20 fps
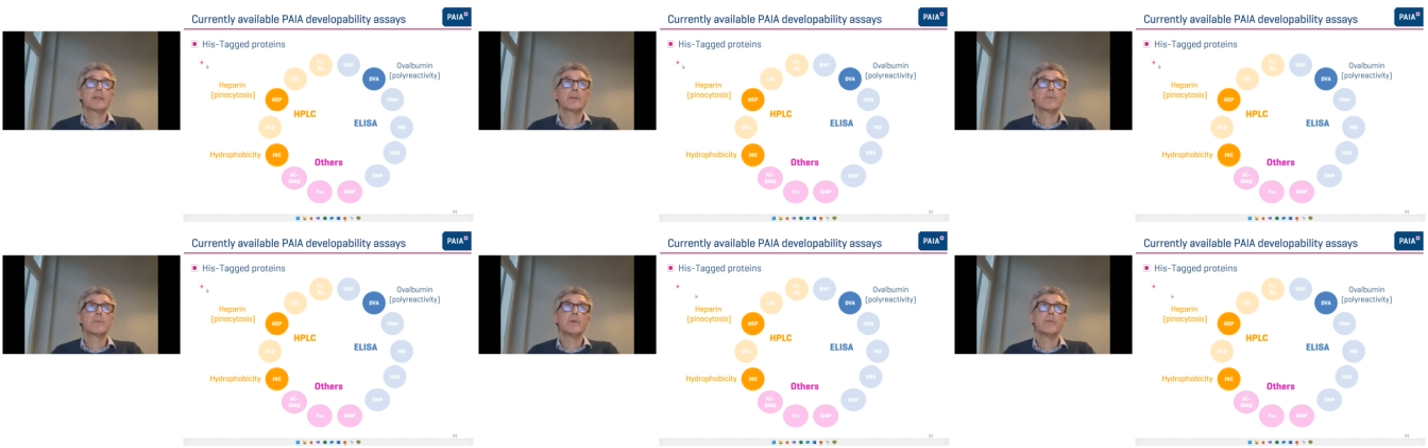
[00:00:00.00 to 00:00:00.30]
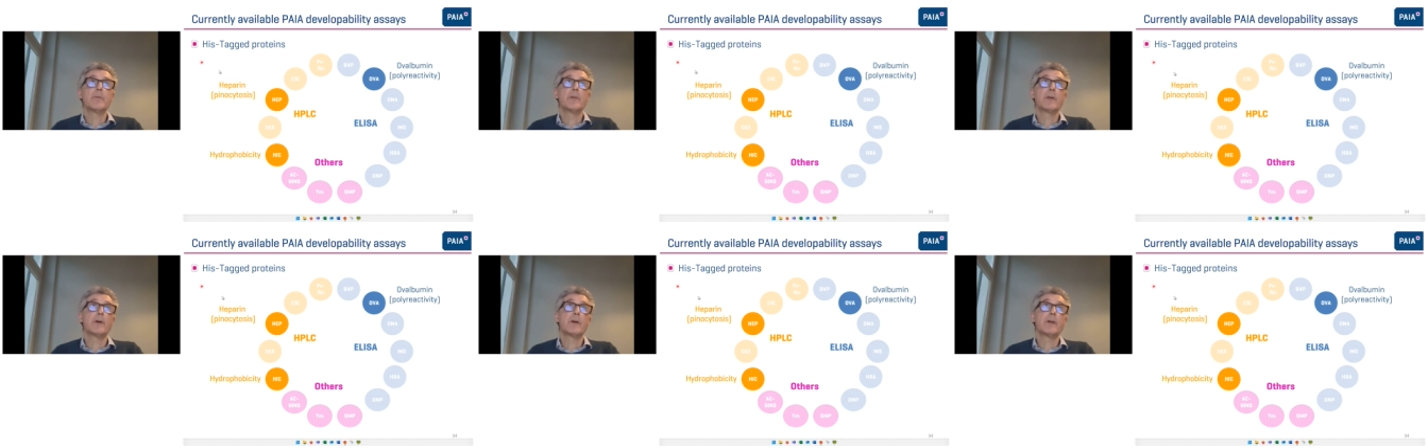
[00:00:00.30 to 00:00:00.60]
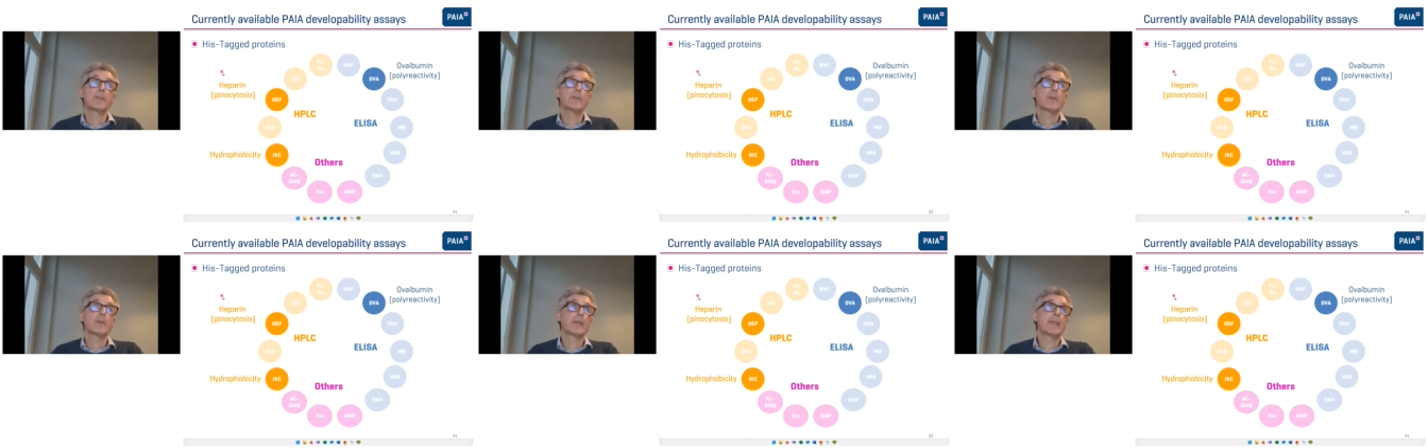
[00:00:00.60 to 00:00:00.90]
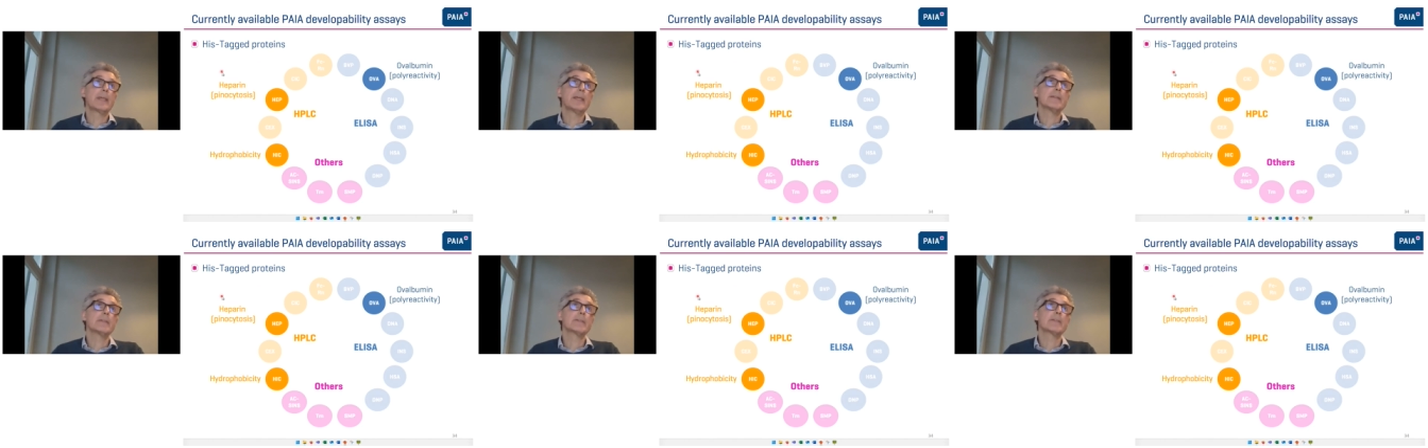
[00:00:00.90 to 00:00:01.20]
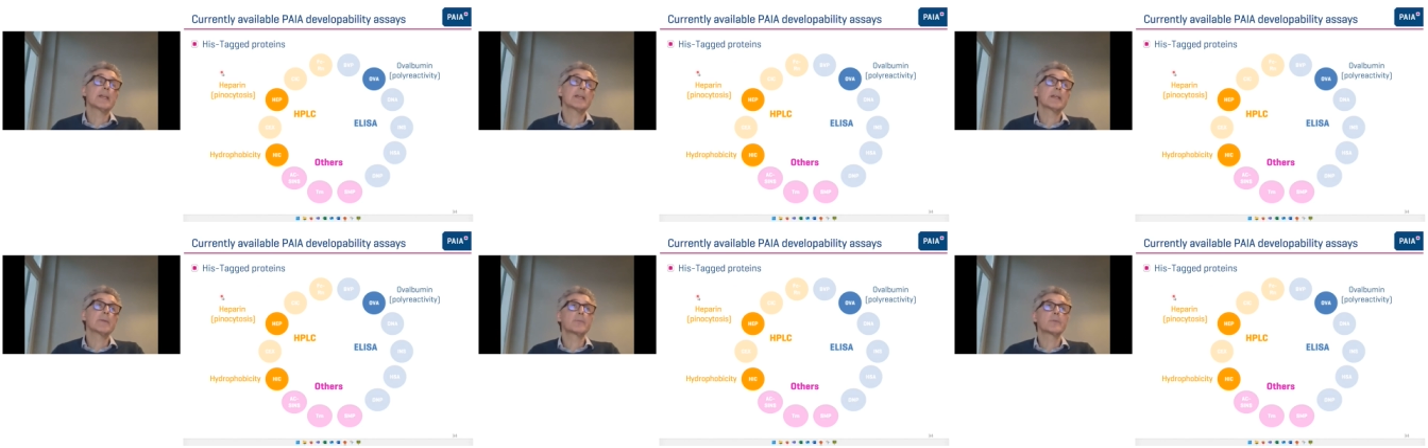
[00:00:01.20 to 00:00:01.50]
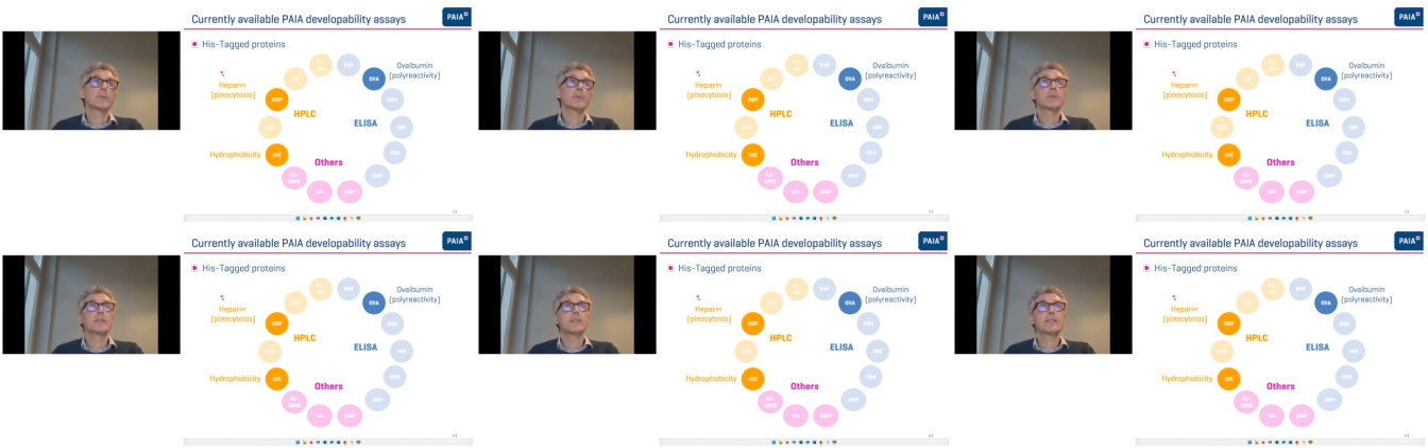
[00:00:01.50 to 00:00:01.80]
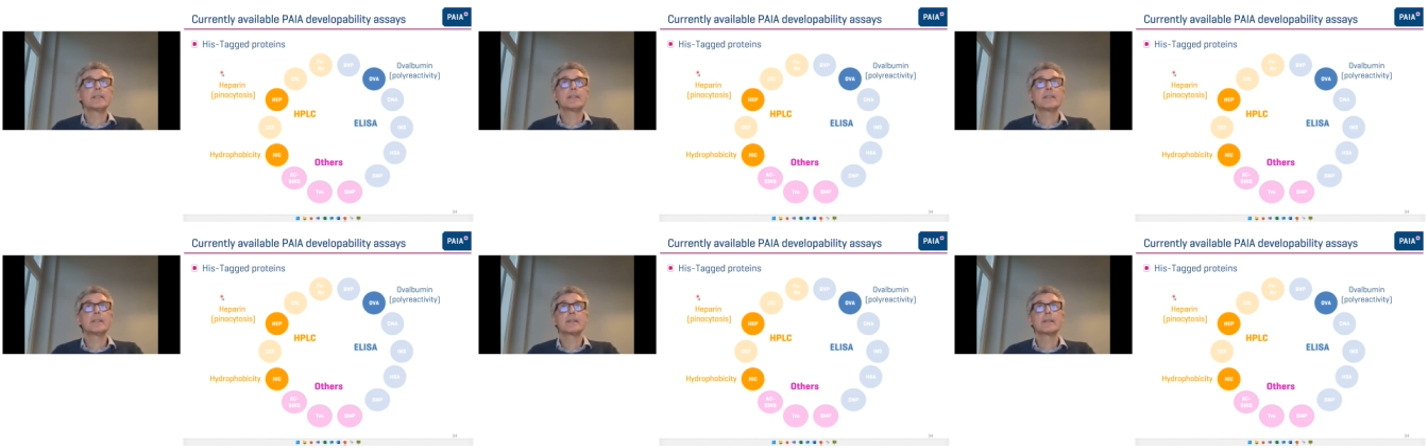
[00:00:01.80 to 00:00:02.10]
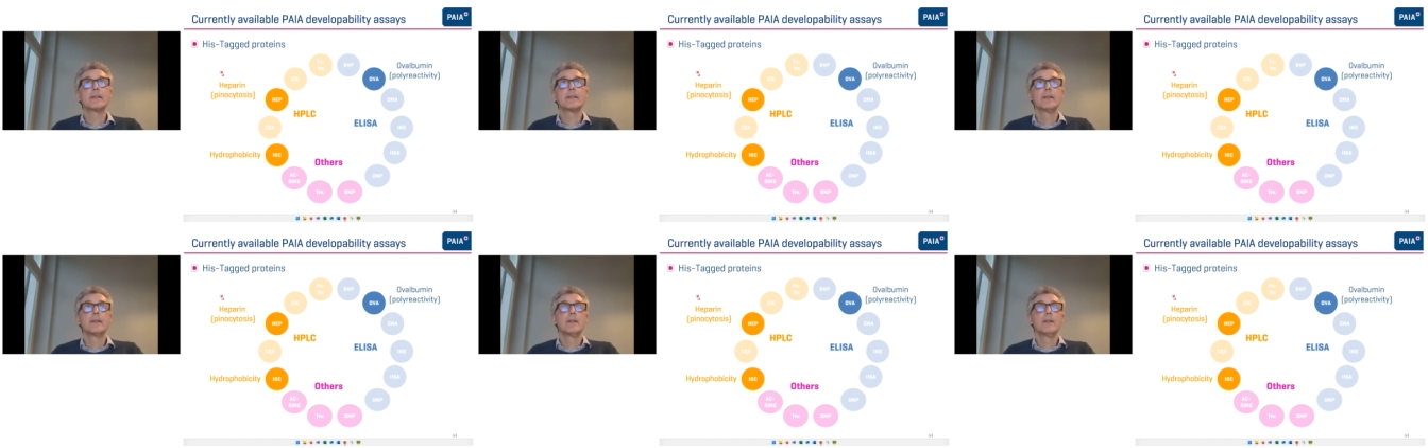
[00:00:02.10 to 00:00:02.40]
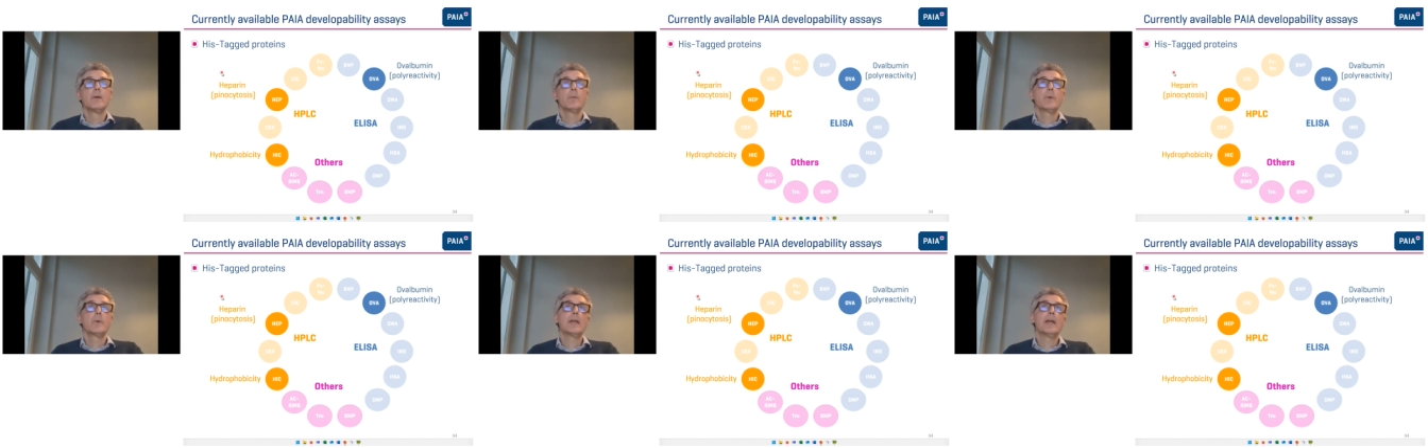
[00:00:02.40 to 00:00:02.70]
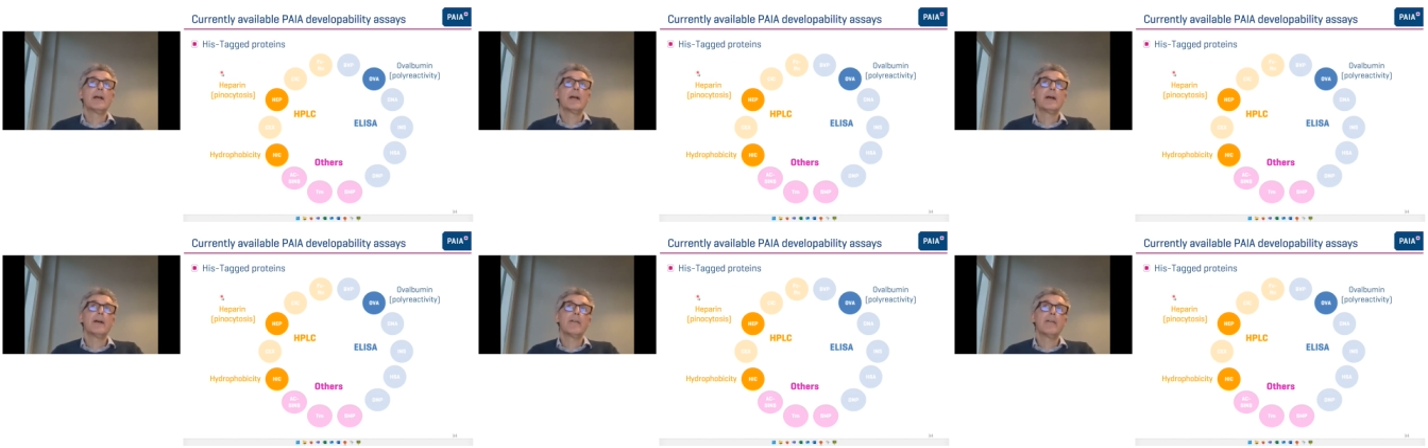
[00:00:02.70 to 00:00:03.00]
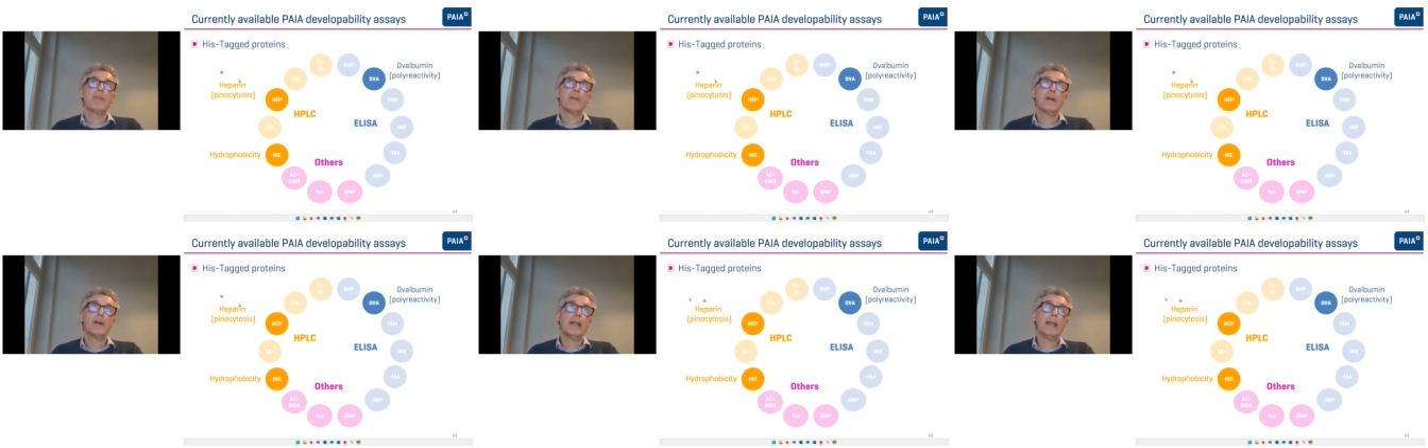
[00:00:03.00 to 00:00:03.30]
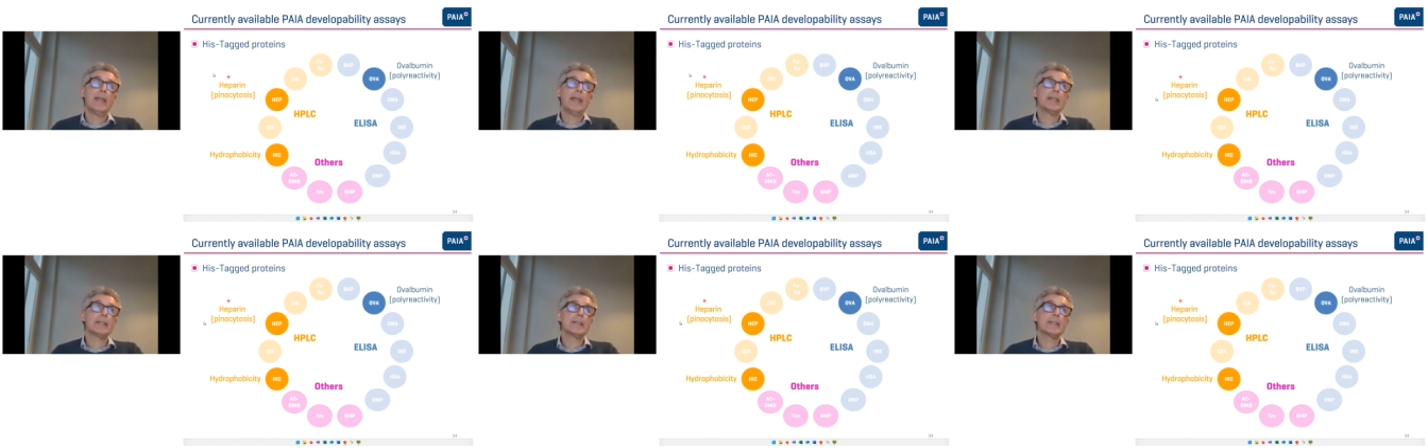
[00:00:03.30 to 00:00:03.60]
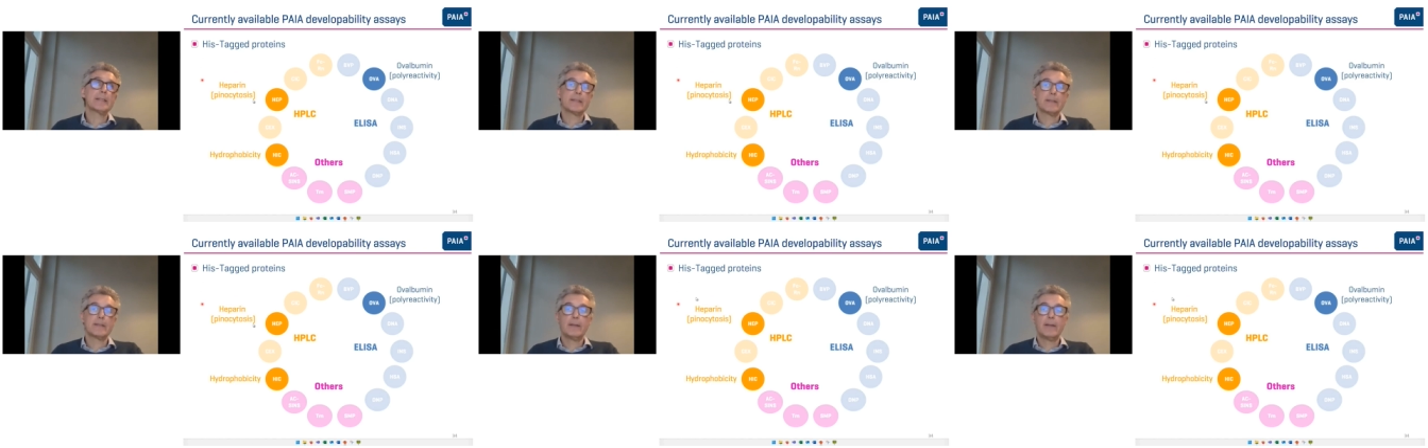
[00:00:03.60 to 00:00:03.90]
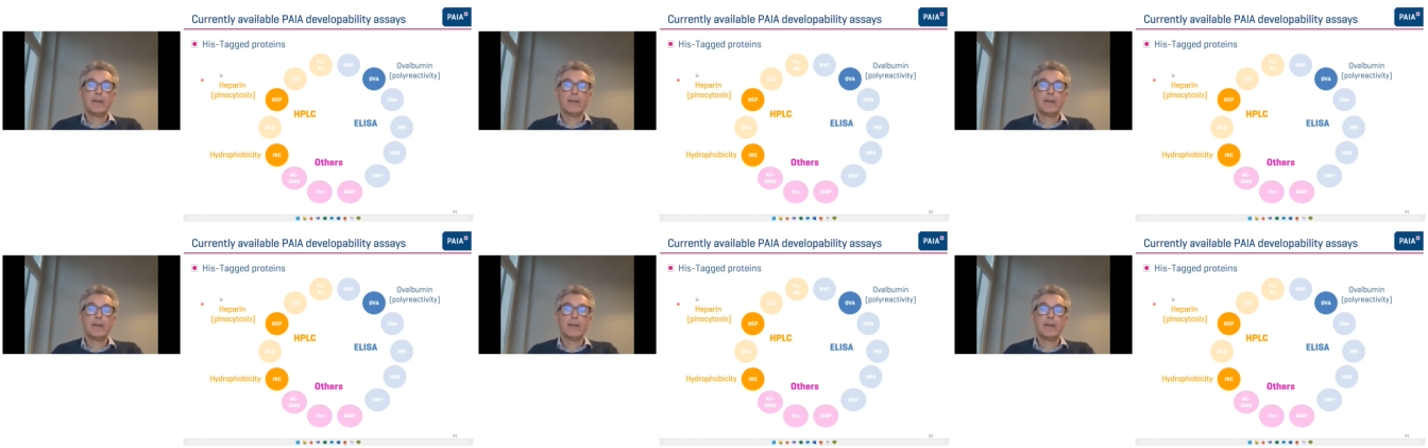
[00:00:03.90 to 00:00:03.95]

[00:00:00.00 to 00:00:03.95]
And moving on to the HISTEC proteins, we have less